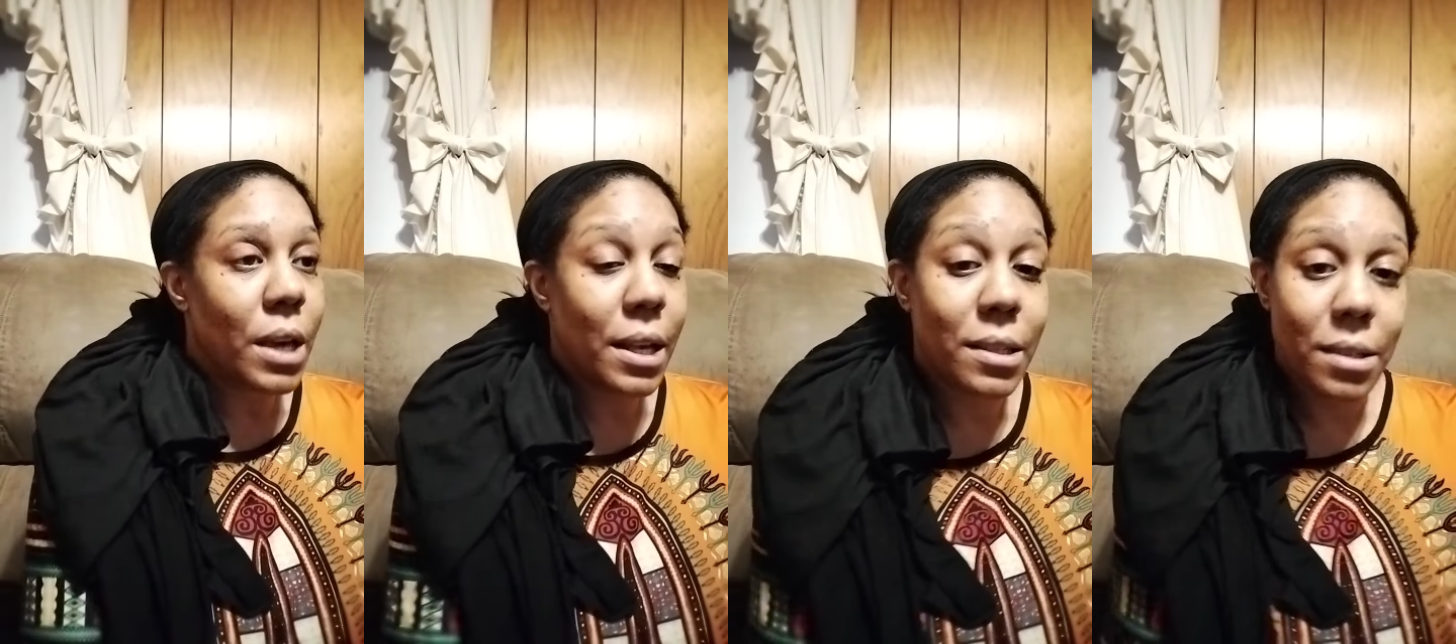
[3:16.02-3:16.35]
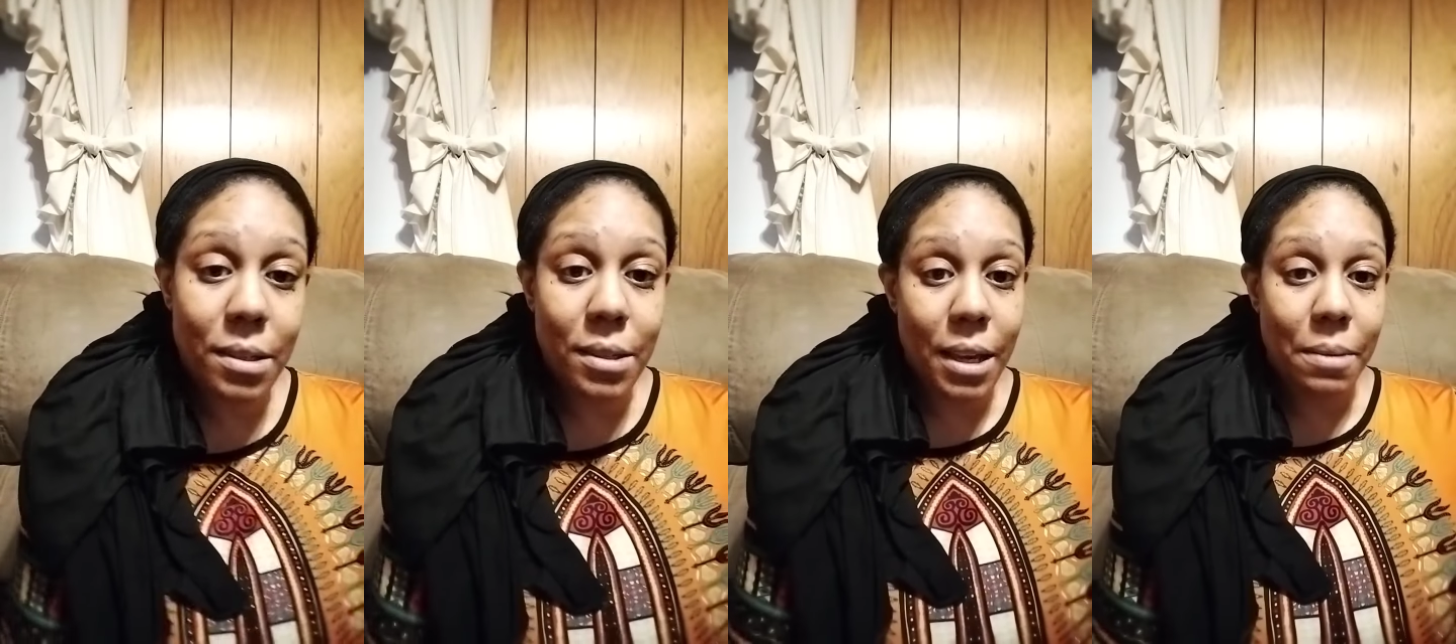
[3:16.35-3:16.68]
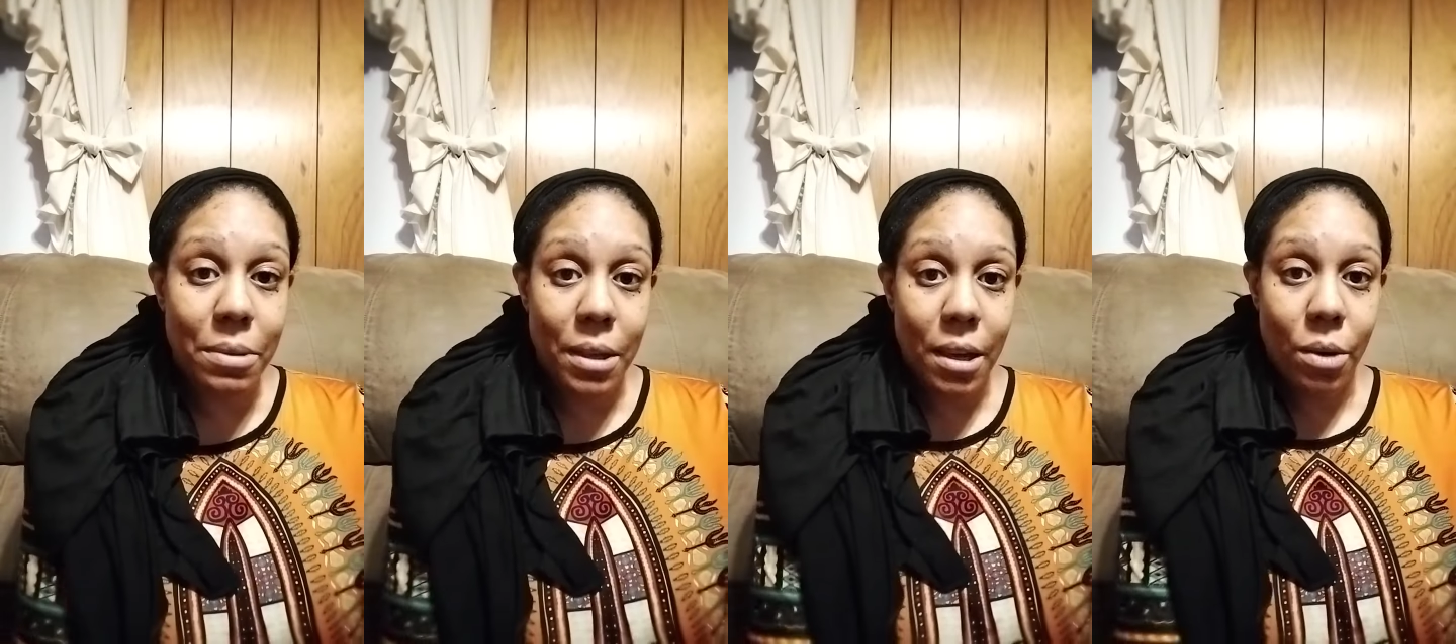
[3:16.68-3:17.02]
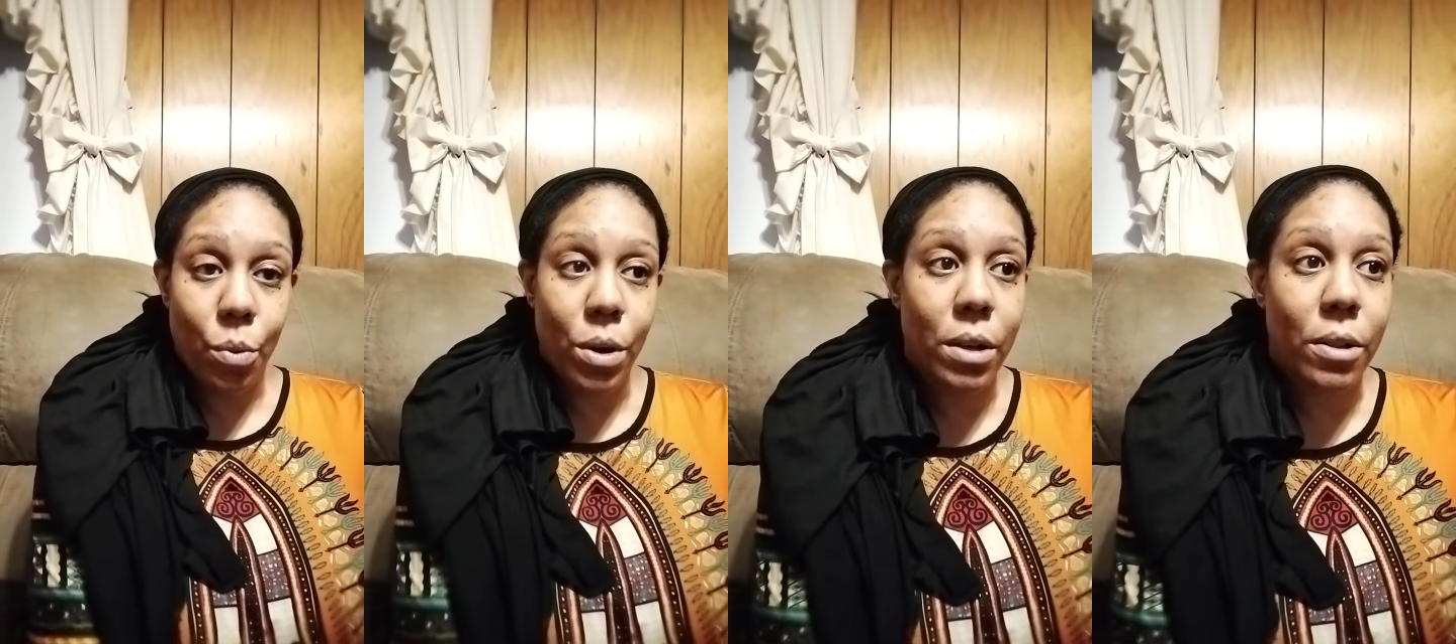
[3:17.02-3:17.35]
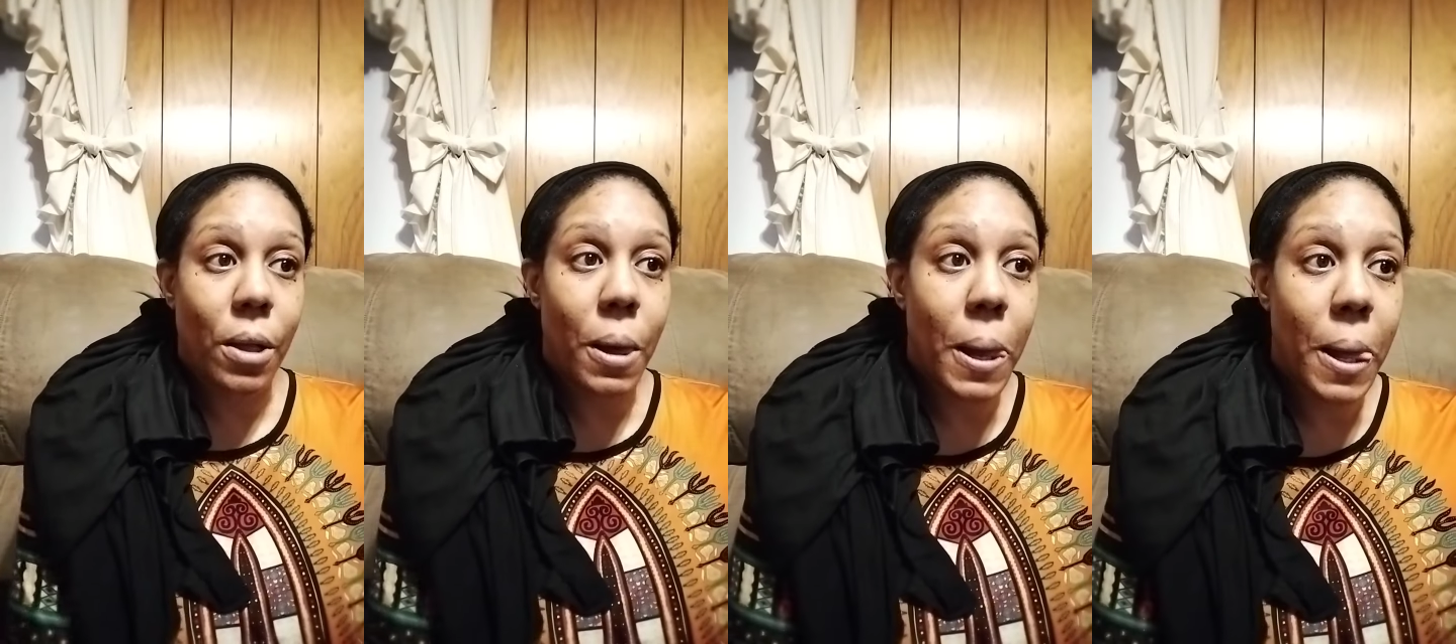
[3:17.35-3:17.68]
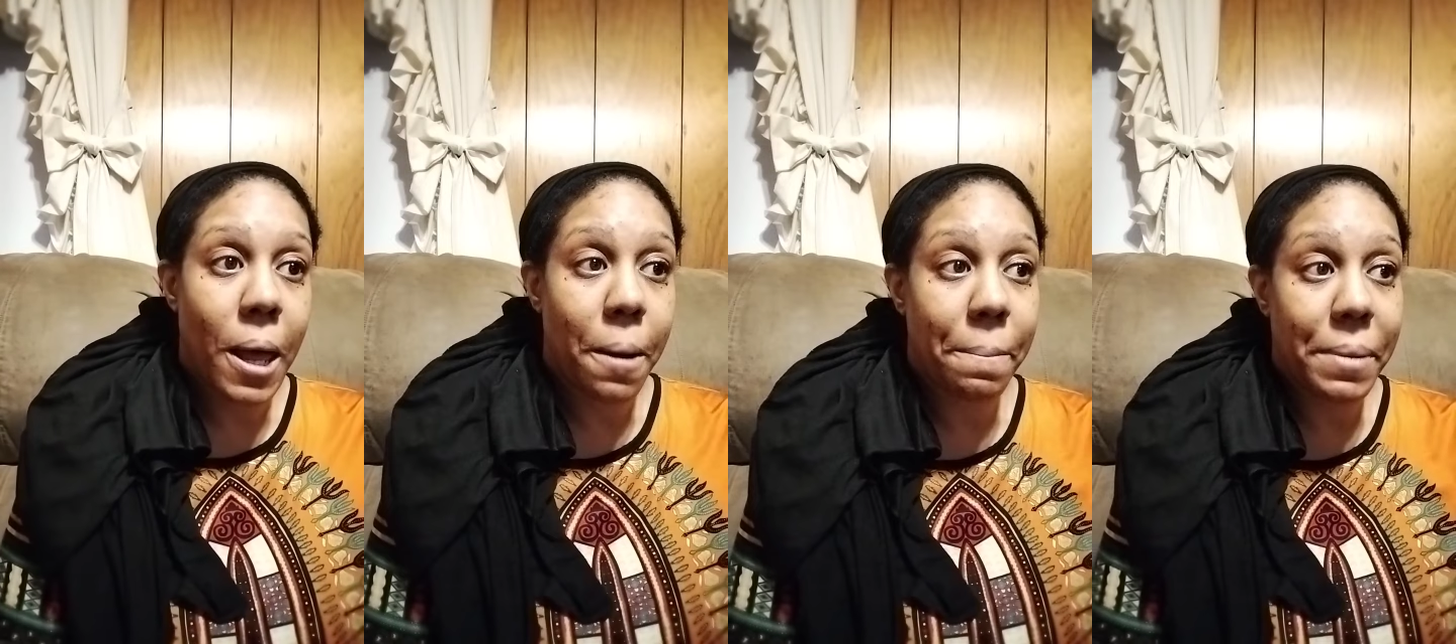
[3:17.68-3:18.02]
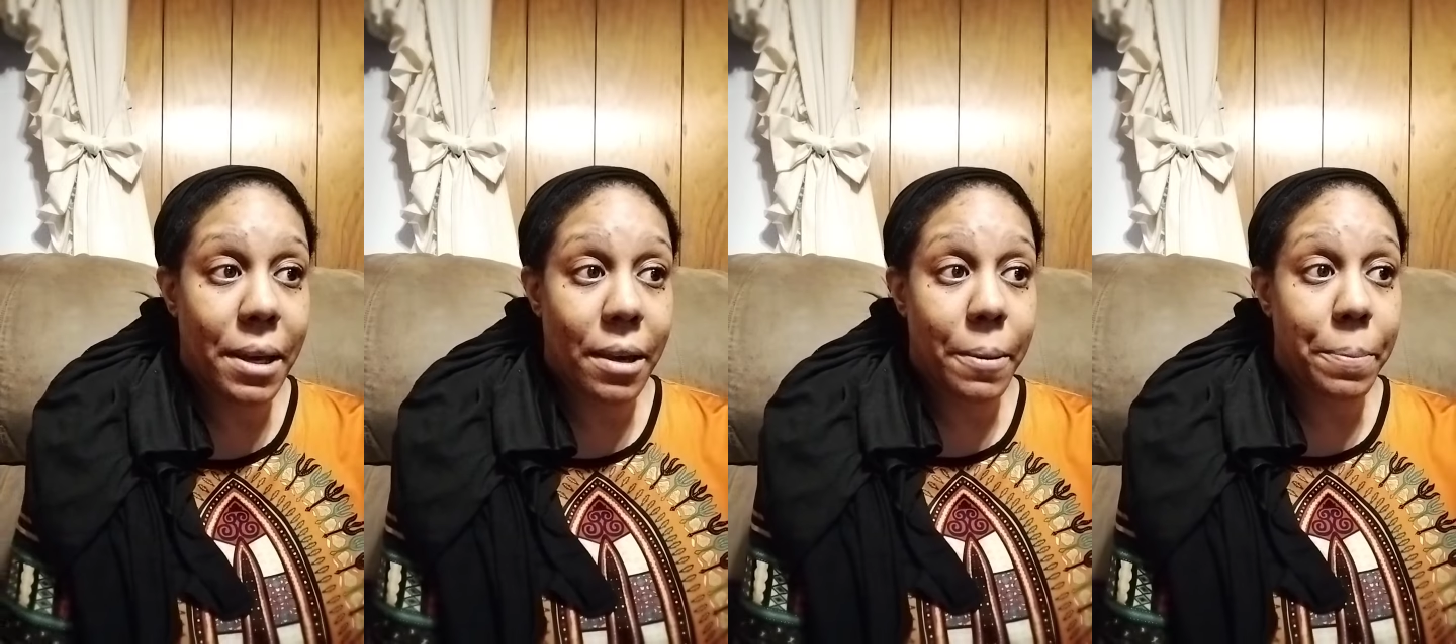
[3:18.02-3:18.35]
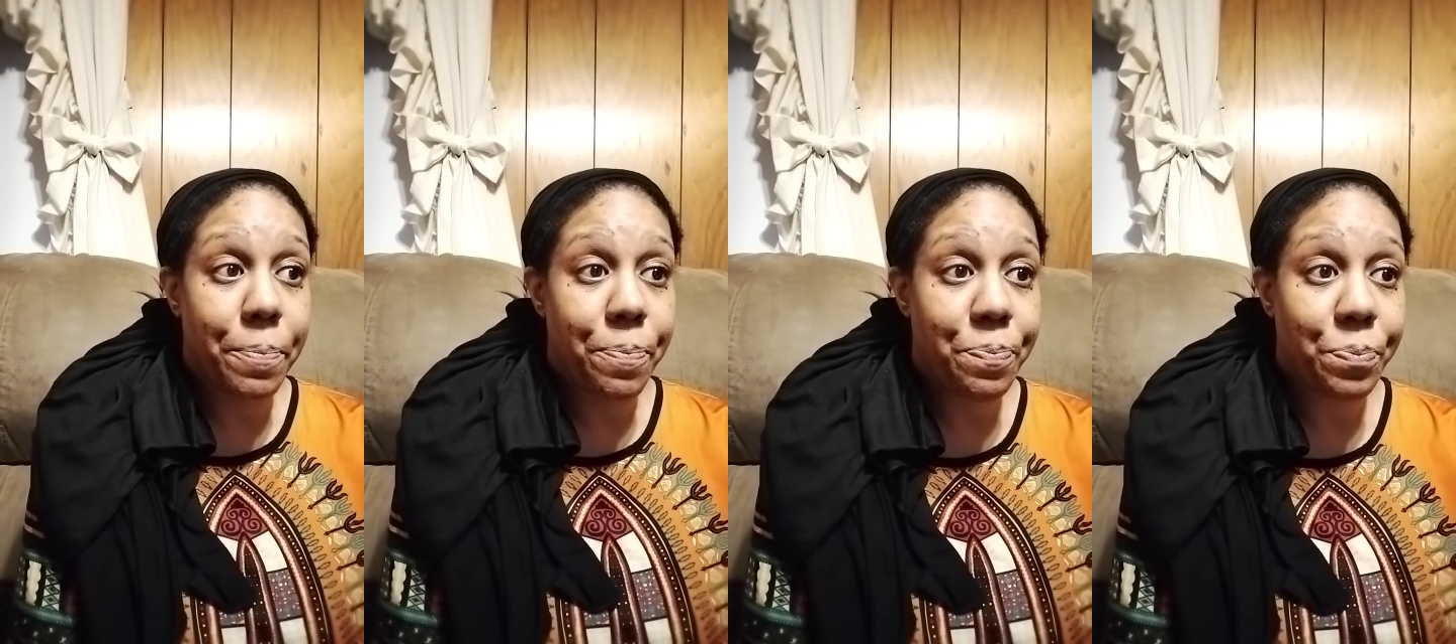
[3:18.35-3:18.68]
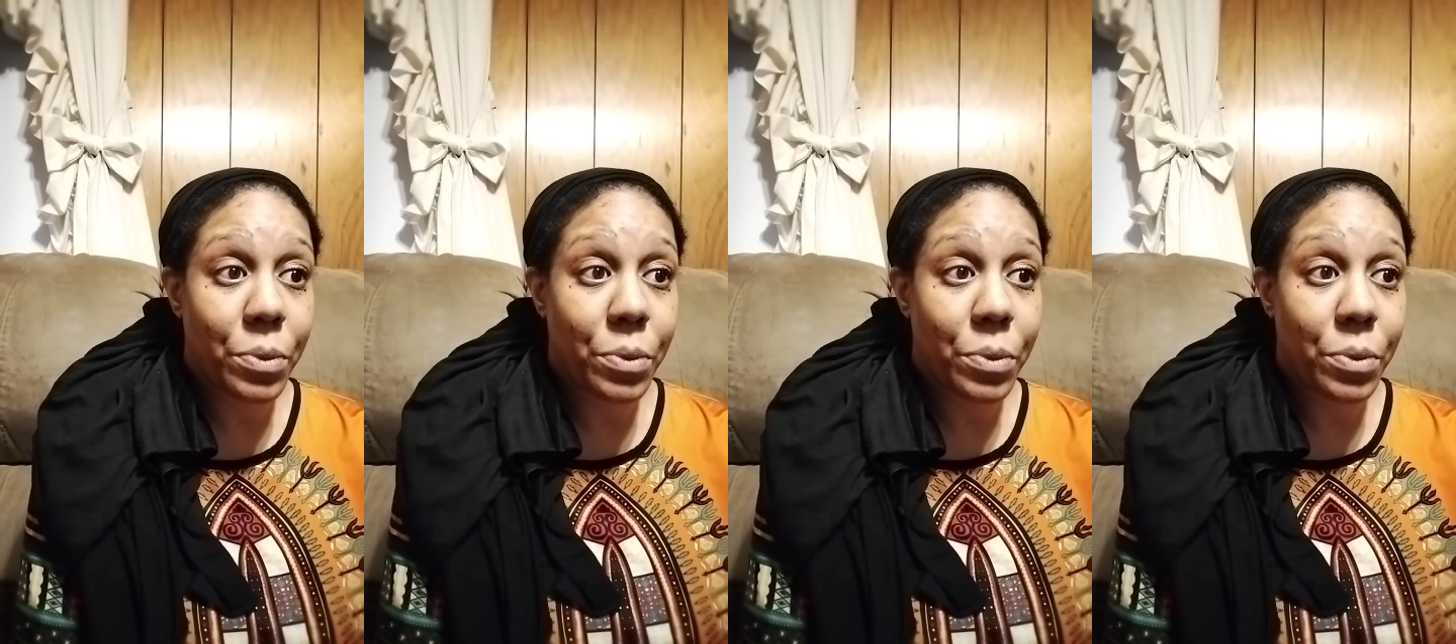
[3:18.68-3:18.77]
And it's the same thing with being